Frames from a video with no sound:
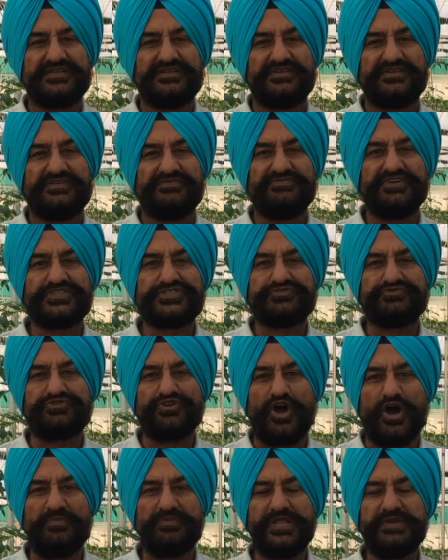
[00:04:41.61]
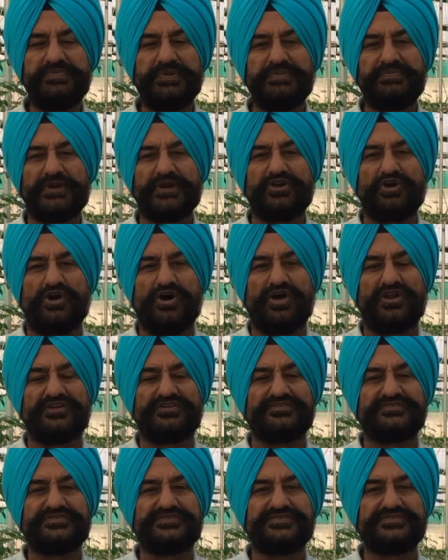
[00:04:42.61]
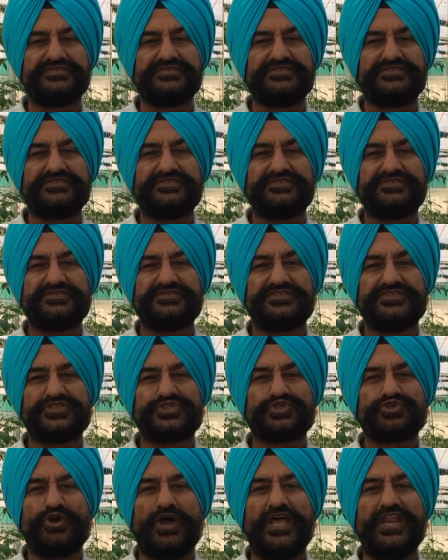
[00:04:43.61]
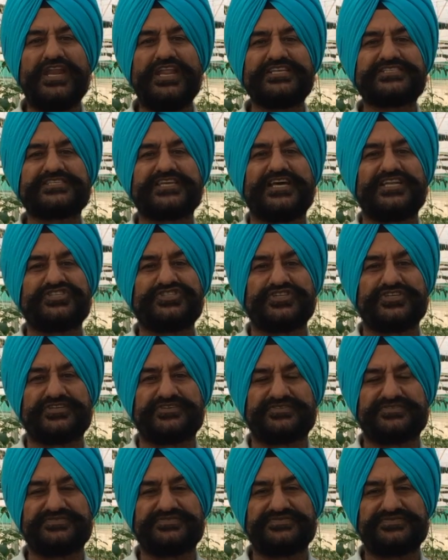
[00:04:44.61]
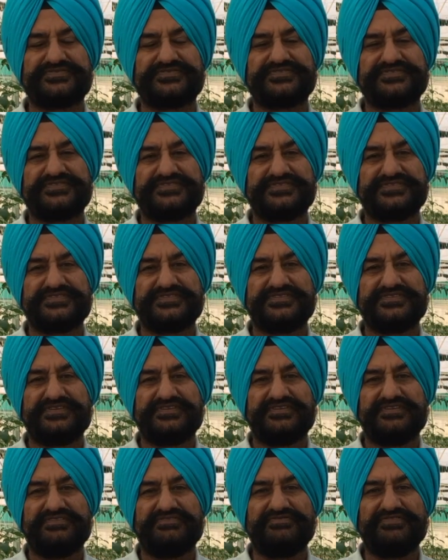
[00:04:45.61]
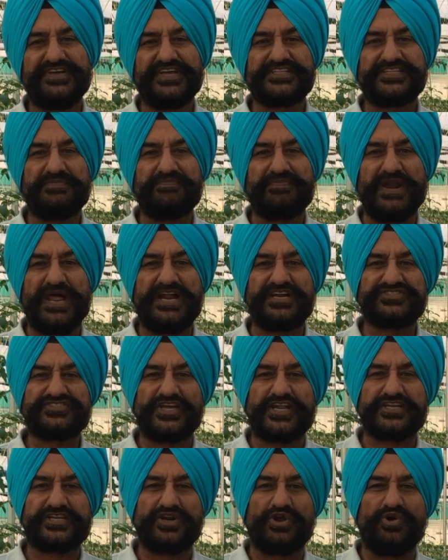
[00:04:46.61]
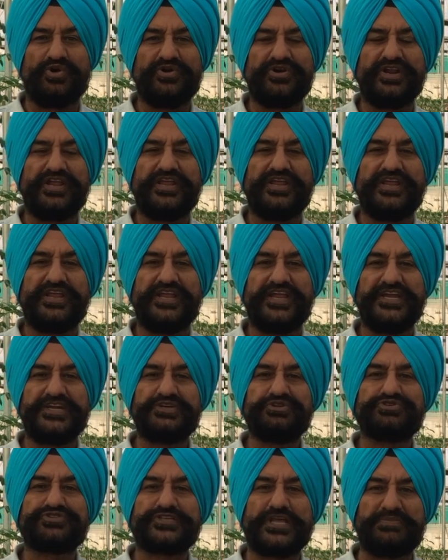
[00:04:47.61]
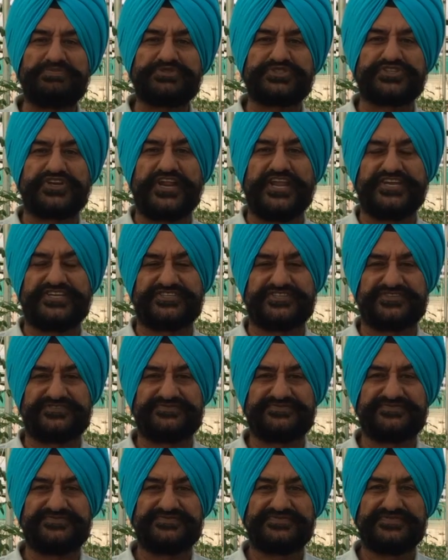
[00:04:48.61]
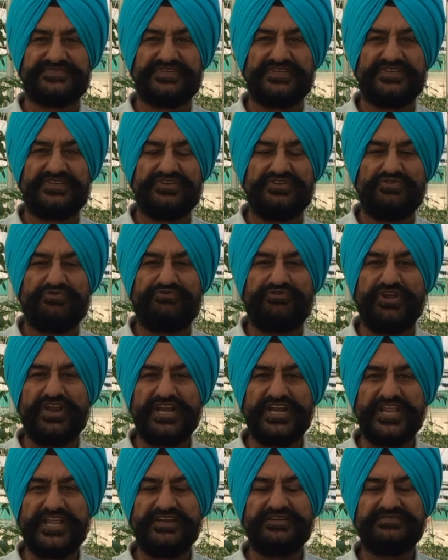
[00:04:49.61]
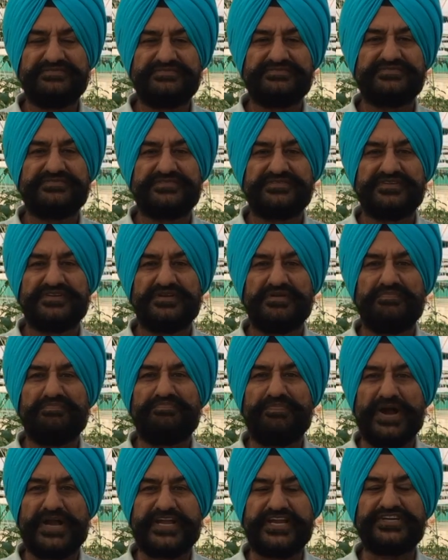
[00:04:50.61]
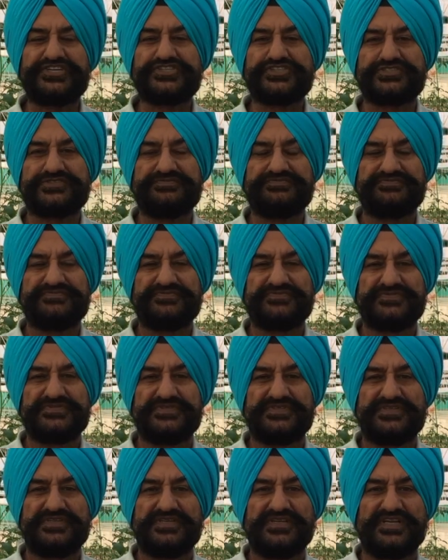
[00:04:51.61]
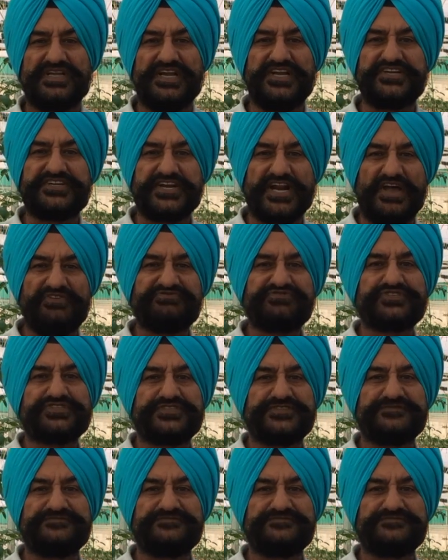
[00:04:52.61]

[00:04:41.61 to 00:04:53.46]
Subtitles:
which normally people call soilless culture, where the plants are grown into substrate filled in buckets, in troughs